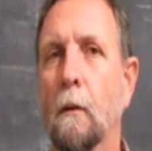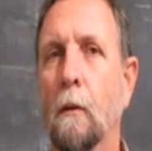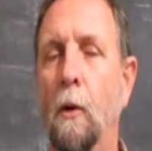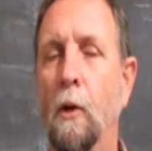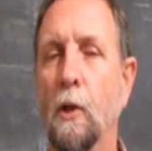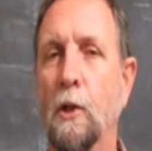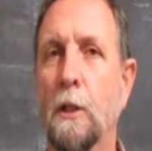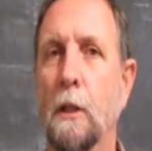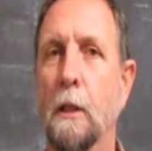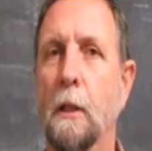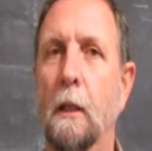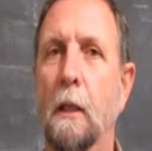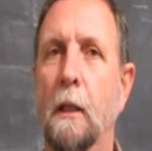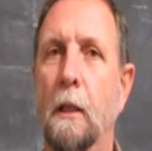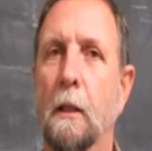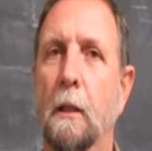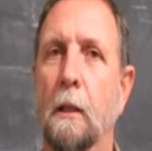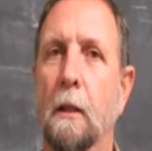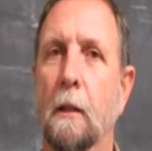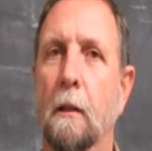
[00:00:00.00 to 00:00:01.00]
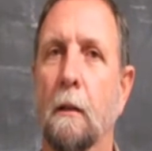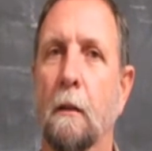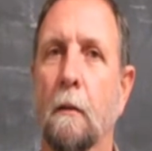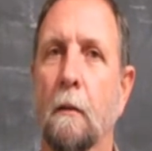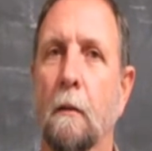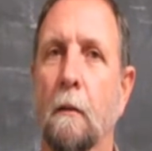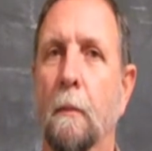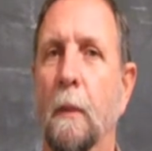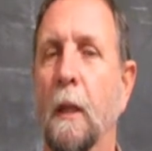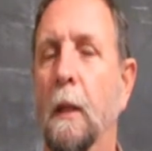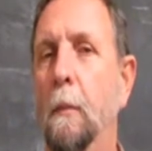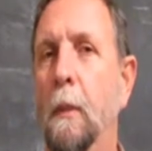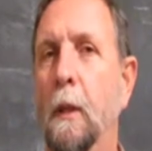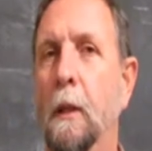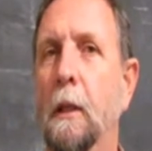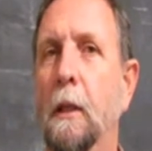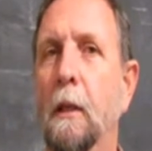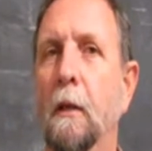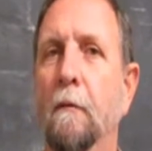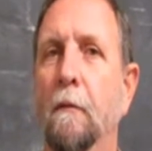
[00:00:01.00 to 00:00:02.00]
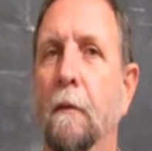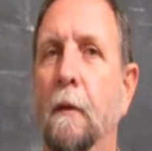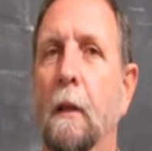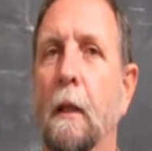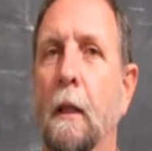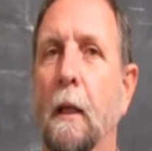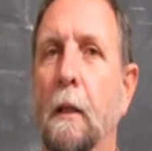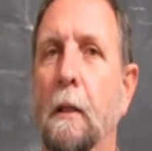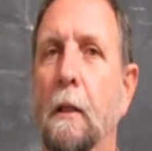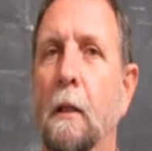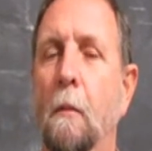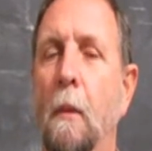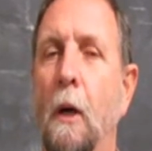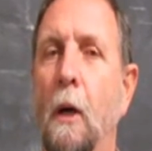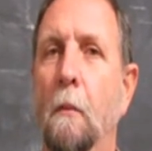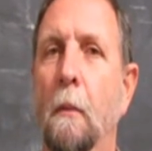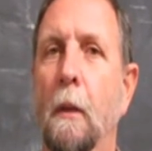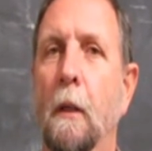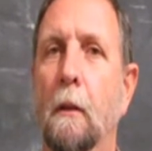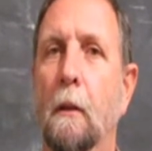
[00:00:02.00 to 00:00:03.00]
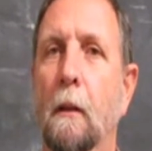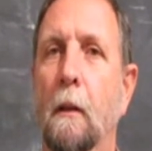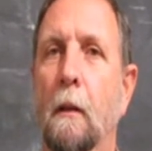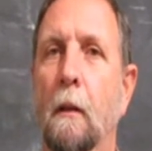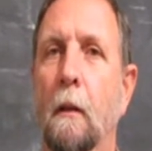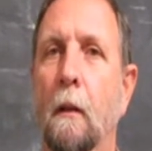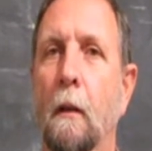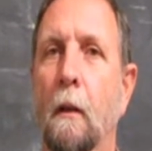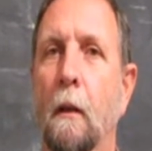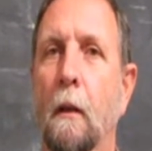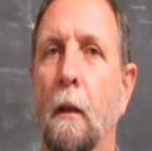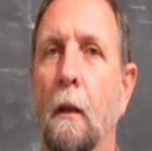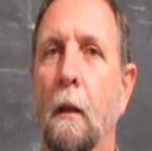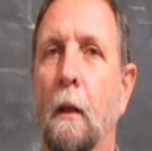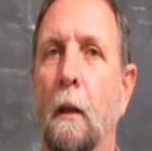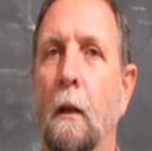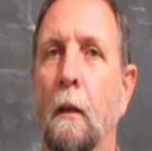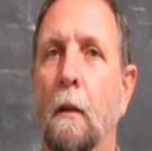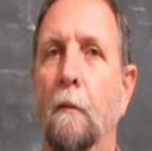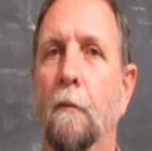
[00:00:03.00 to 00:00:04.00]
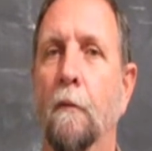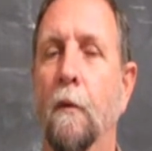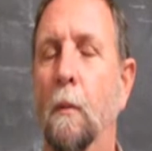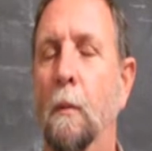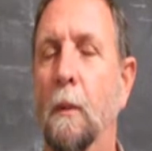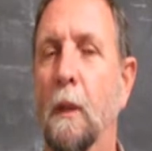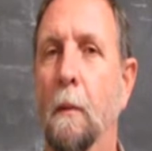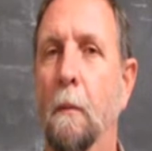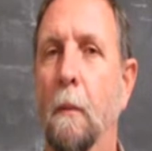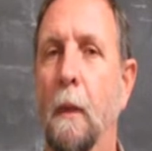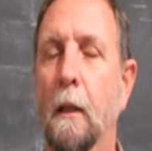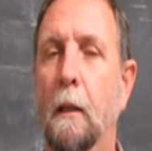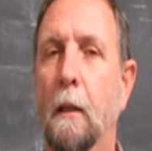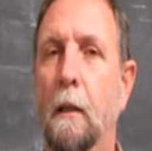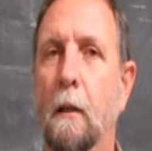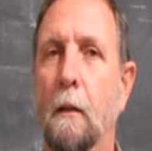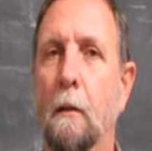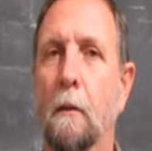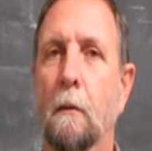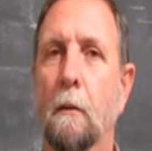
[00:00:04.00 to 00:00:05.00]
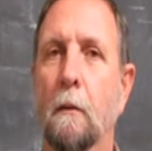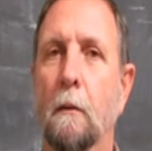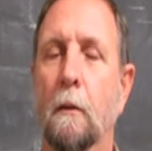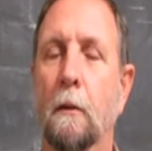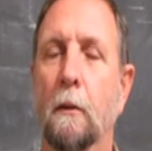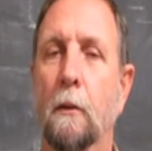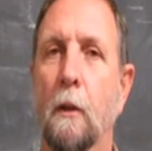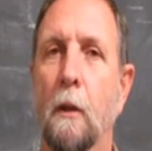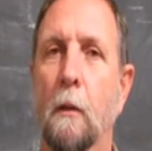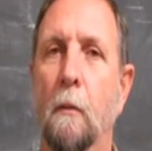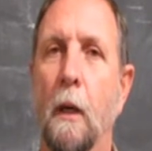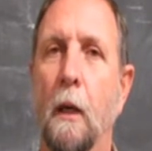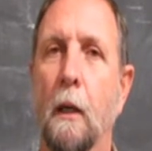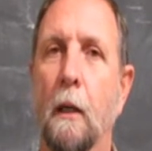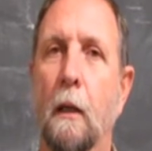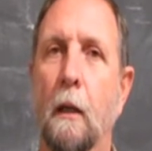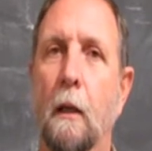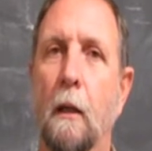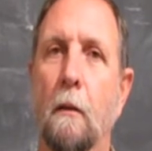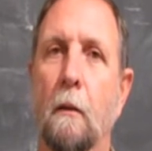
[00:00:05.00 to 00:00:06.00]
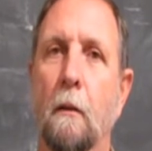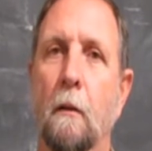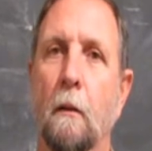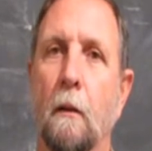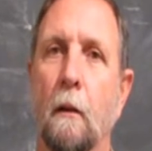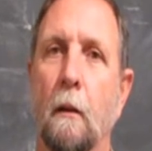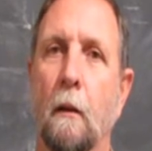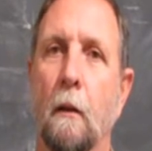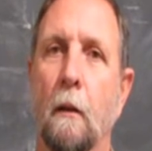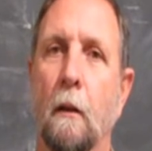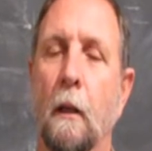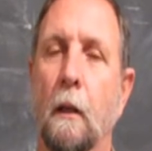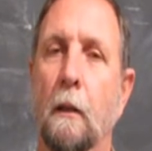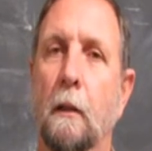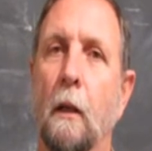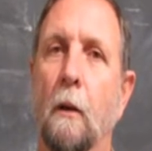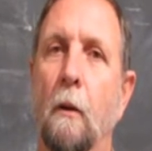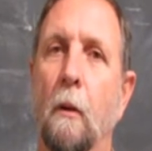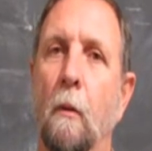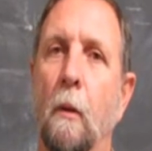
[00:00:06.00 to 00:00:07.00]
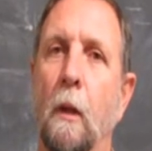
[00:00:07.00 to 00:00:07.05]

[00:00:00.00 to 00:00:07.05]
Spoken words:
consciousness being perceived as a moment from the macro to the micro, and I